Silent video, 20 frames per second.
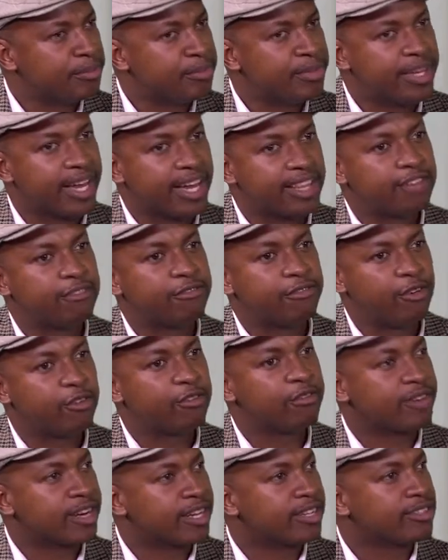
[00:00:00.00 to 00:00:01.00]
be at the
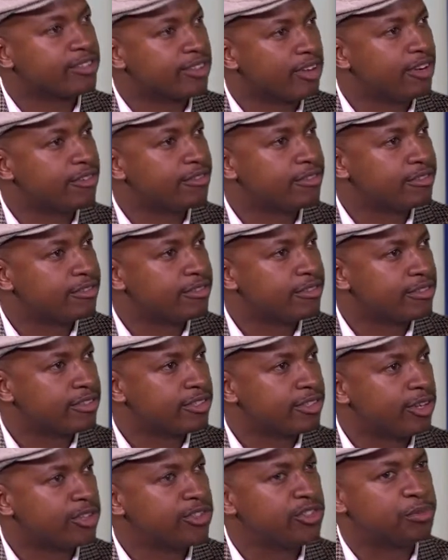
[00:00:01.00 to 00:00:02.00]
forefront of
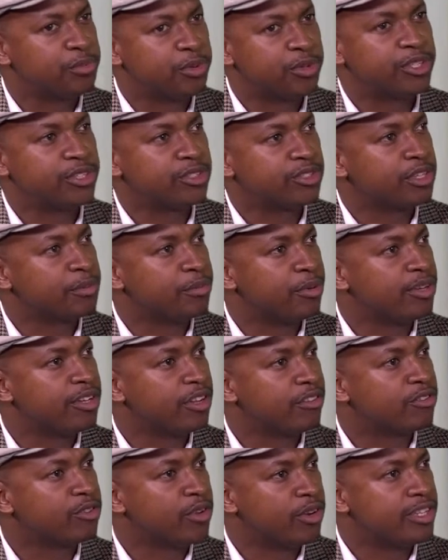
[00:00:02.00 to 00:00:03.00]
contributing to the
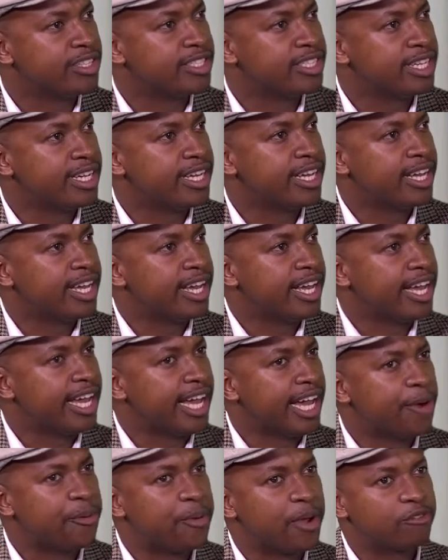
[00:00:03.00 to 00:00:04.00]
body of knowledge.
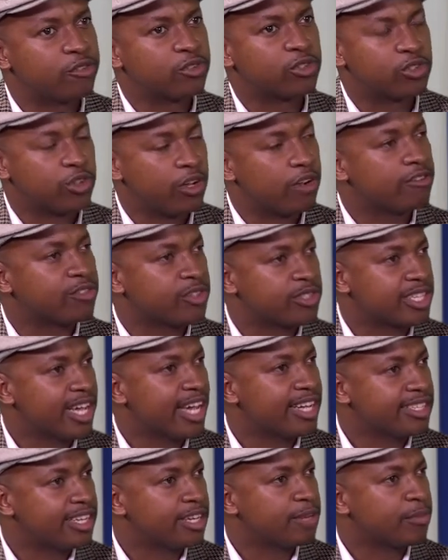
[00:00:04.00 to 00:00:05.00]
Mm. And we have to solve
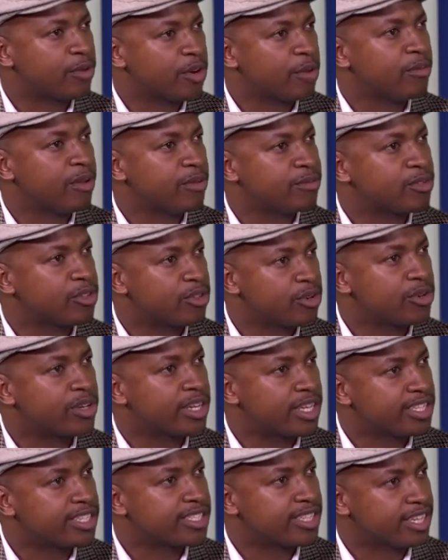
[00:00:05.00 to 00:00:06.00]
societal problems mm. through
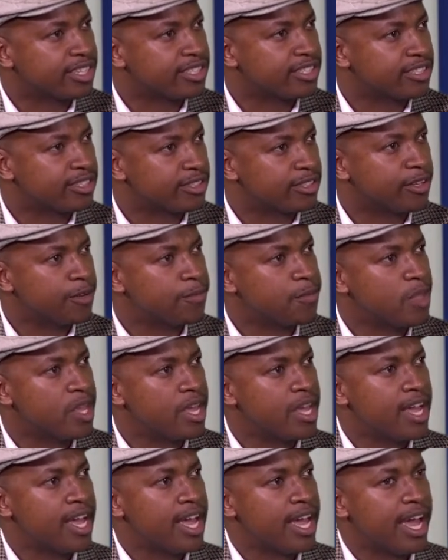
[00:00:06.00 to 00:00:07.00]
hmm. research, you know.
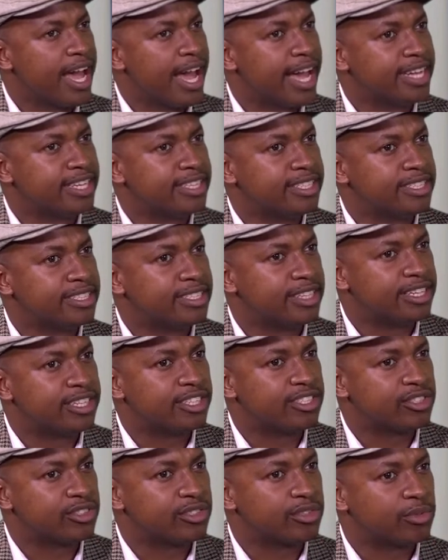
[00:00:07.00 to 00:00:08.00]
Hmm. And that
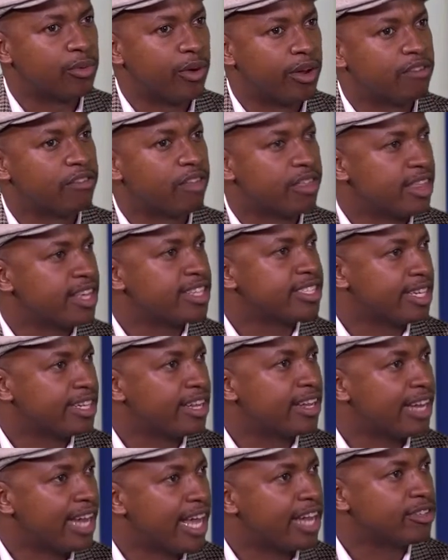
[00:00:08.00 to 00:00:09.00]
is one of the things
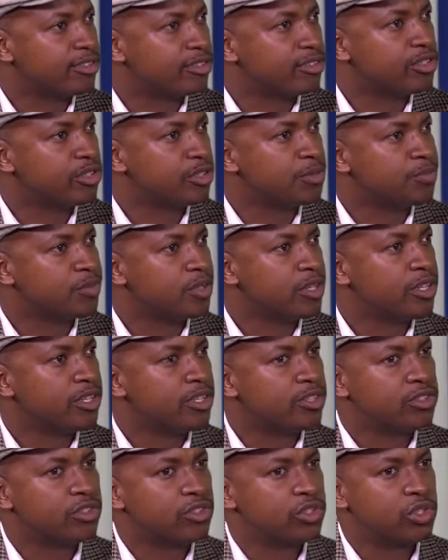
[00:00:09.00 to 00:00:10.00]
that I'd like to do, hmm.